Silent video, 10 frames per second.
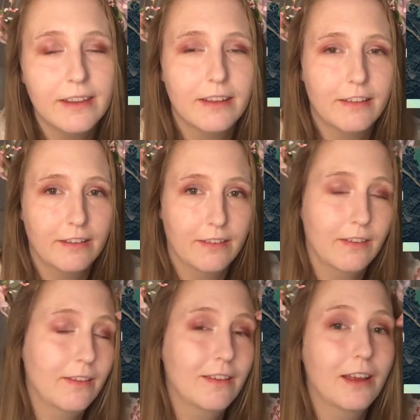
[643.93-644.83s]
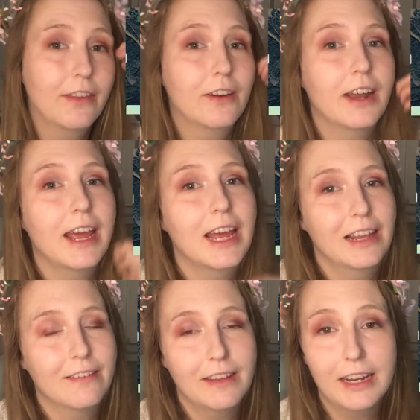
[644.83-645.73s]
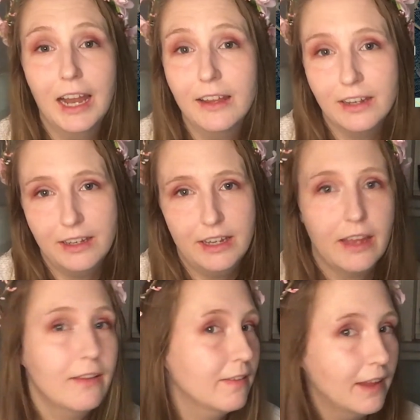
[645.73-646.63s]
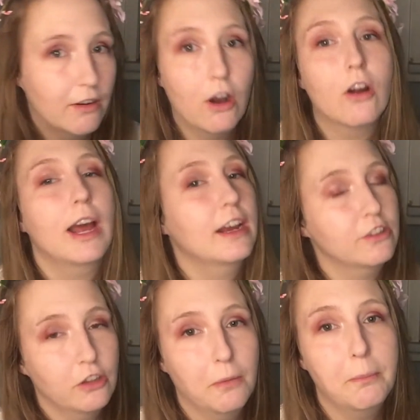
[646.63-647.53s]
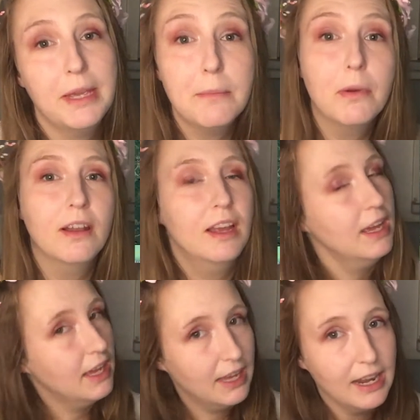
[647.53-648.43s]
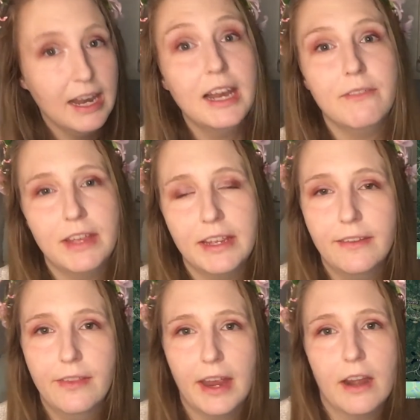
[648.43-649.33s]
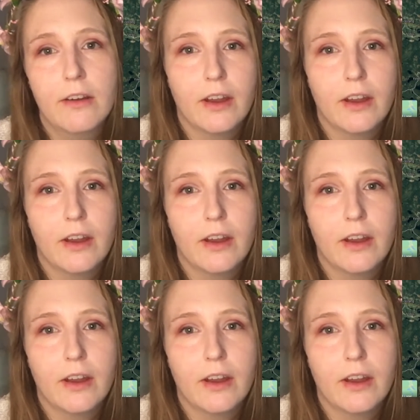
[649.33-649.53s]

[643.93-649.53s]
It's in southern Hälsingland, and yes, there are actual people living there.